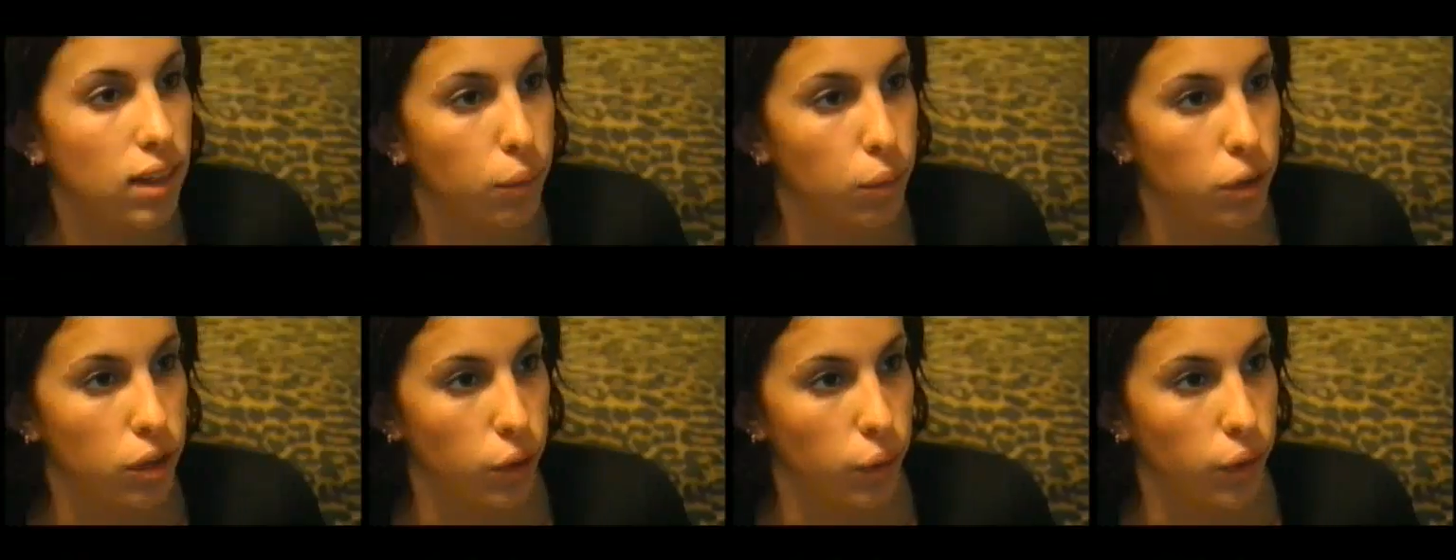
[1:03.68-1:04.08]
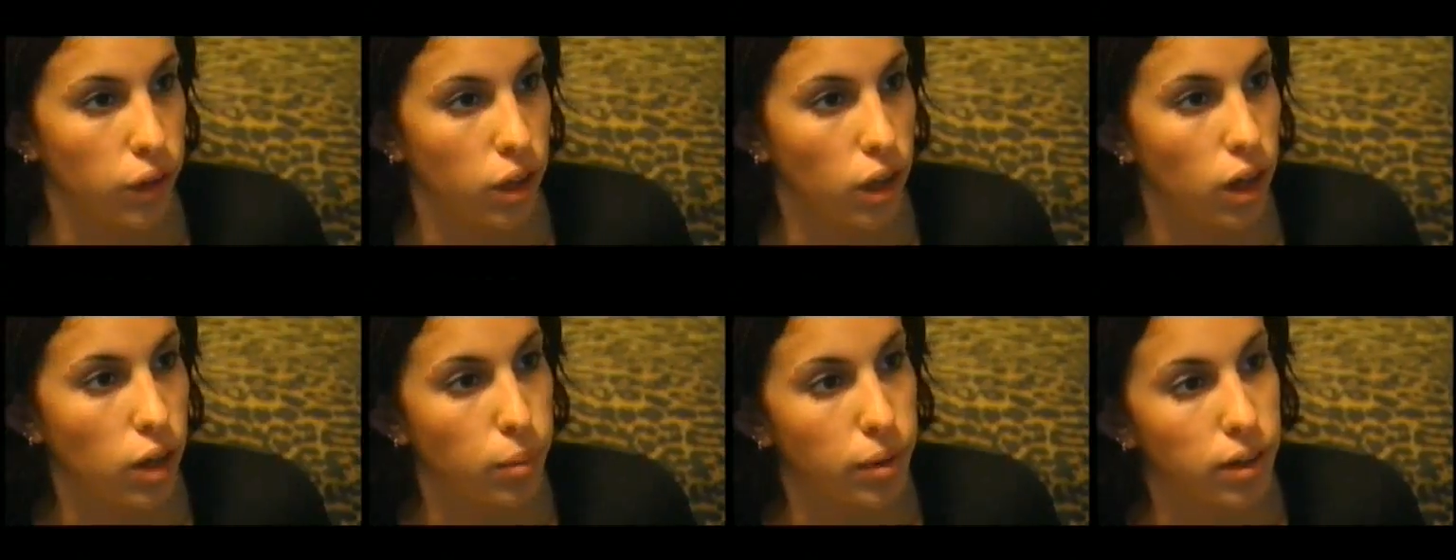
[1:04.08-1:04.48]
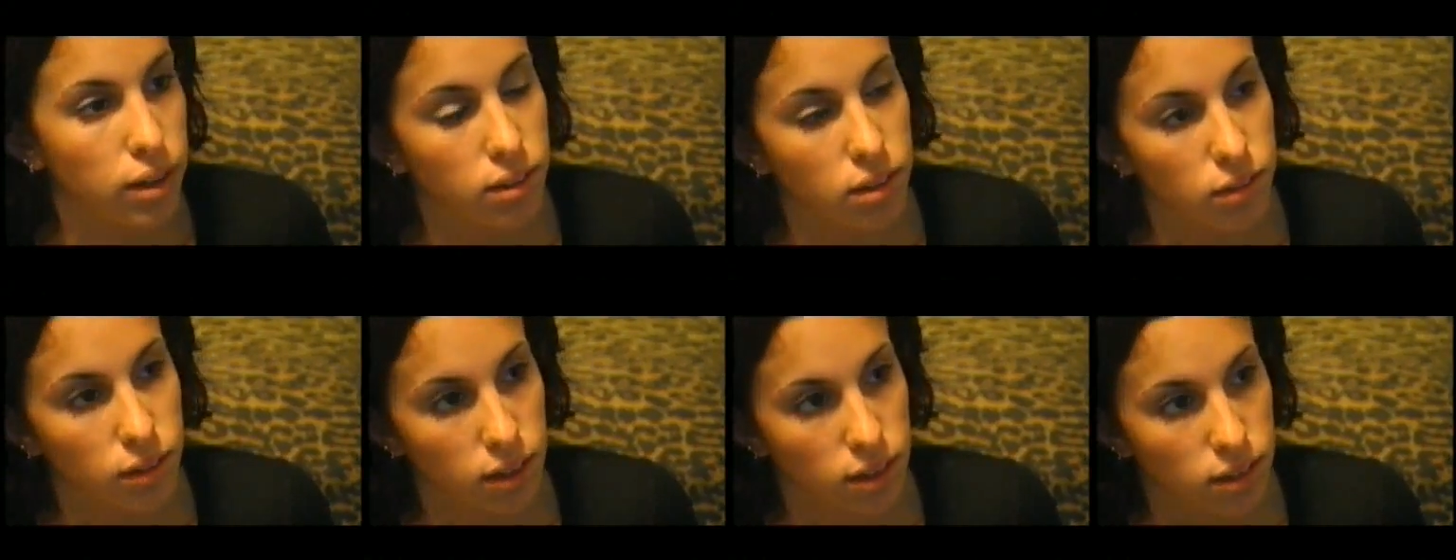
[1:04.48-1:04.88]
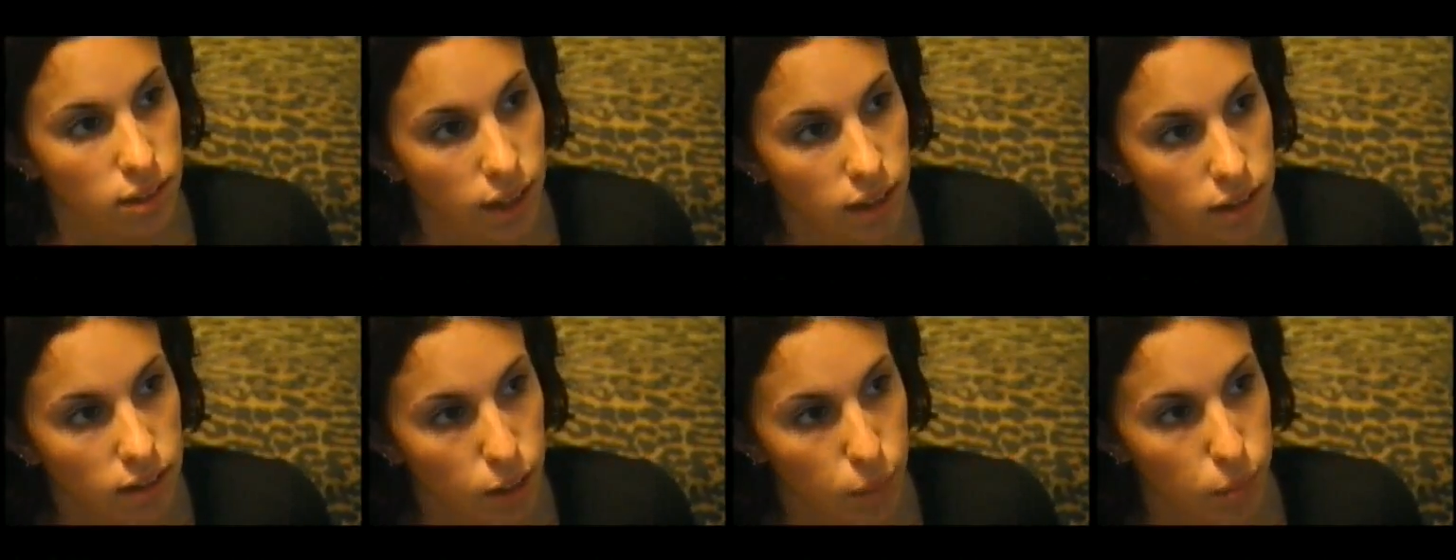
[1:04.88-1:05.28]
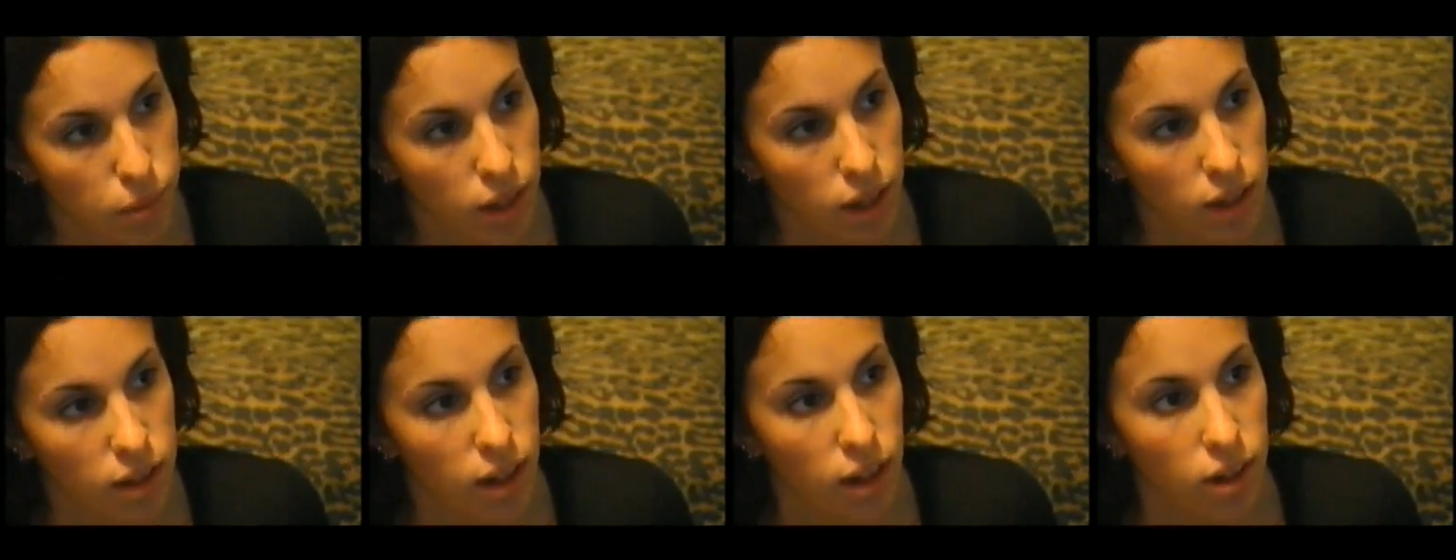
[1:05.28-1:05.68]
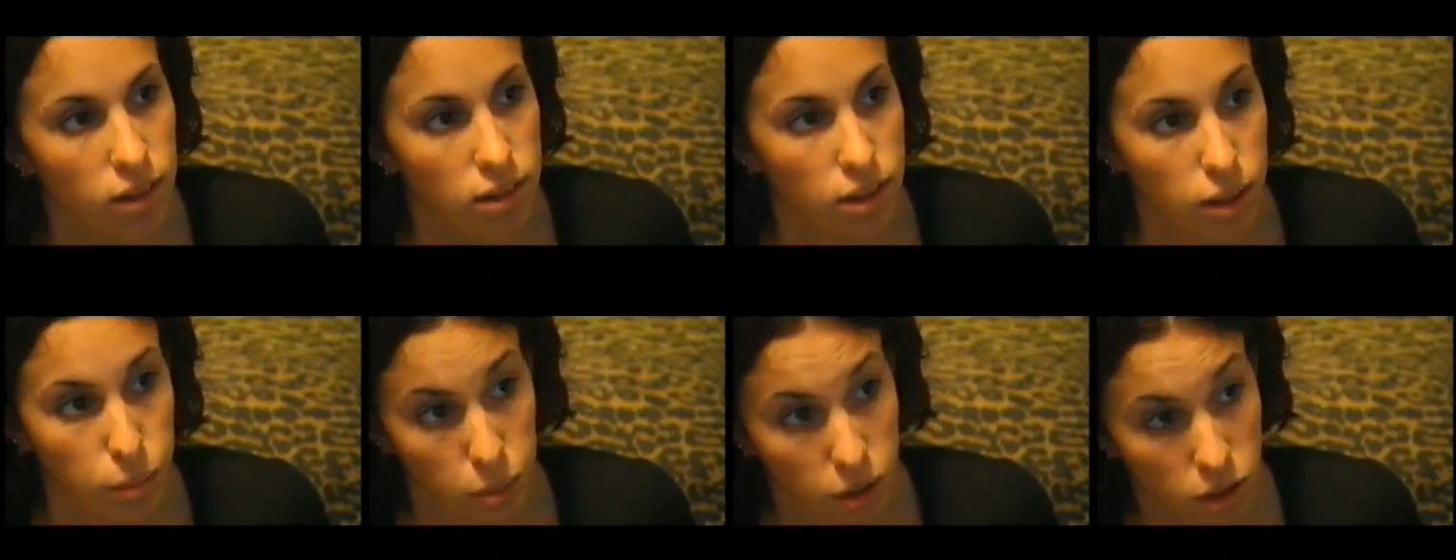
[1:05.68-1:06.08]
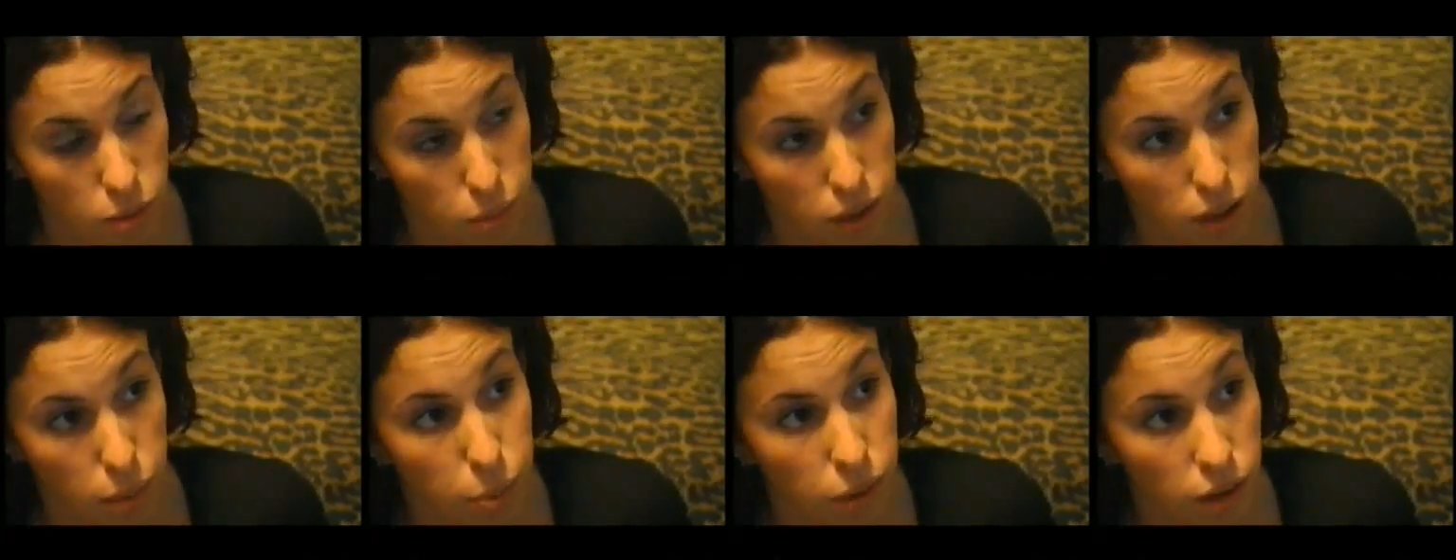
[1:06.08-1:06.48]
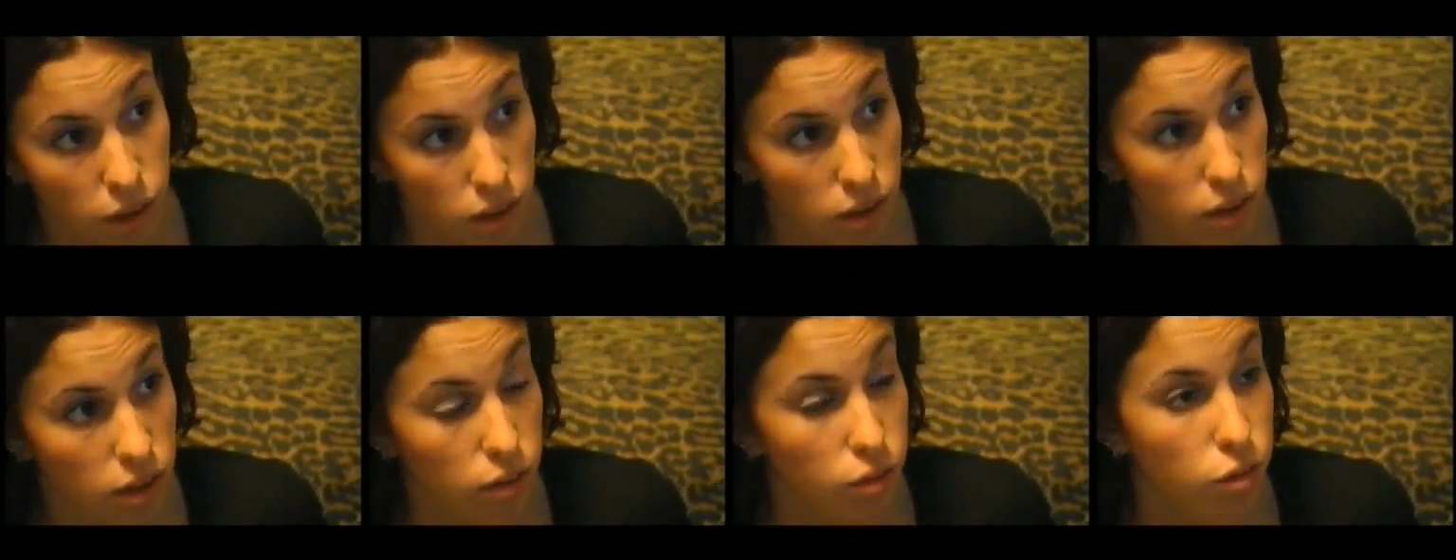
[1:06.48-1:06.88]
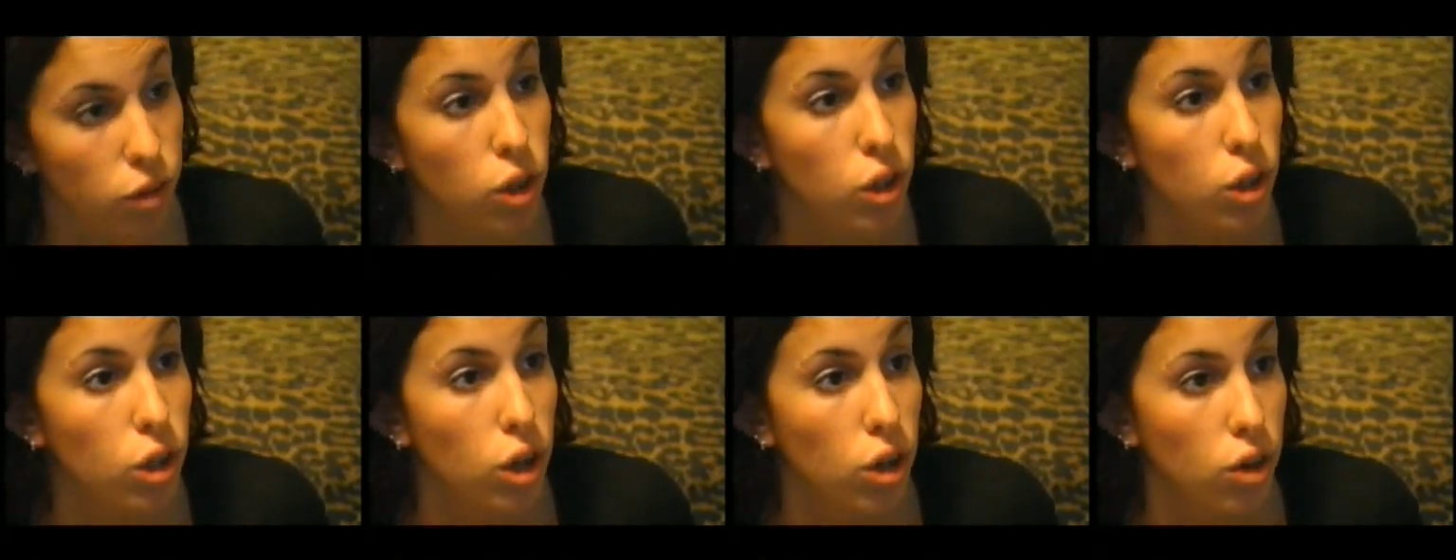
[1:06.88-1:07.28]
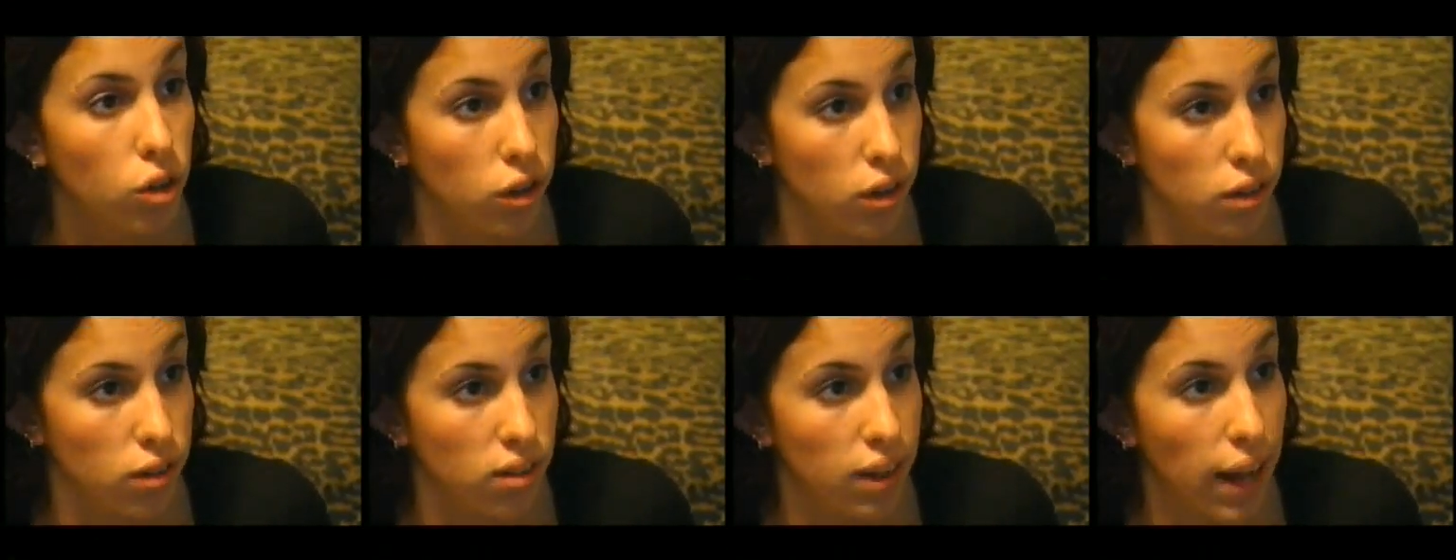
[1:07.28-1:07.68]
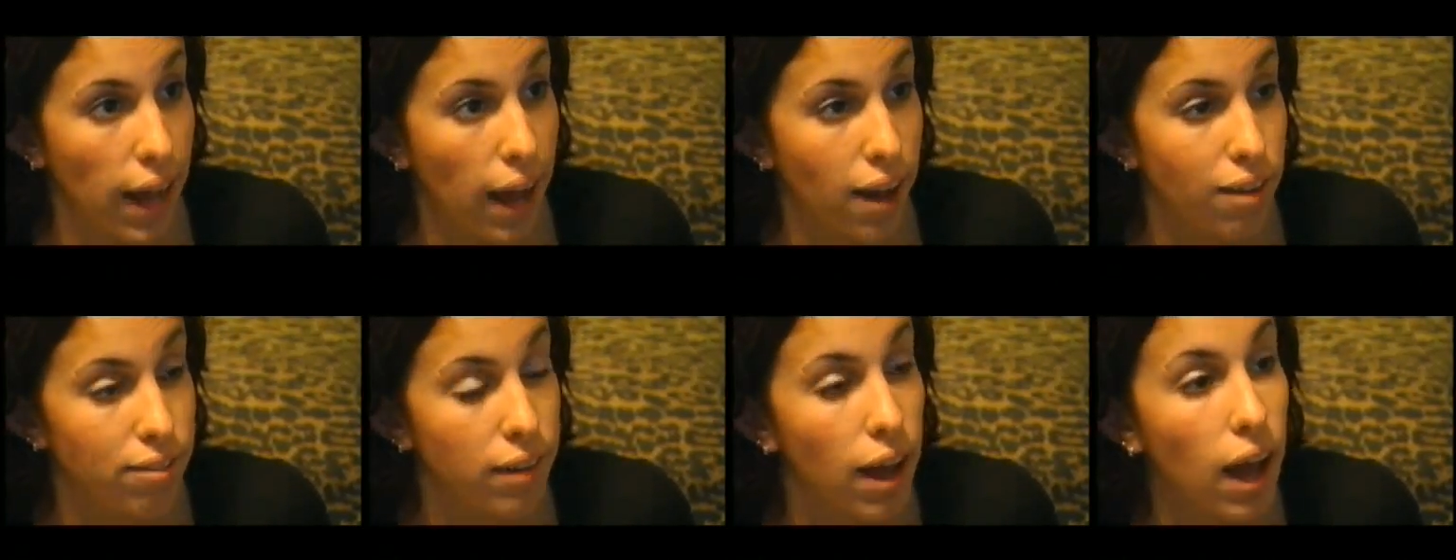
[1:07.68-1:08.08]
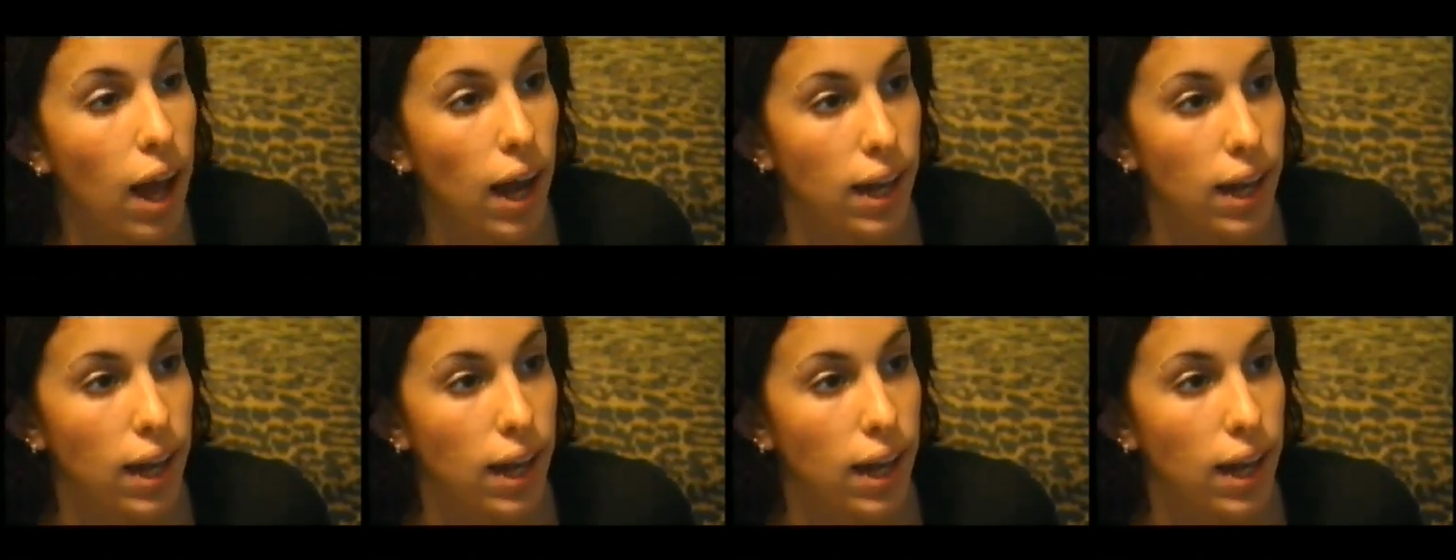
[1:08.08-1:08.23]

that were going on, because if I said something that seemed as manipulative to the staff,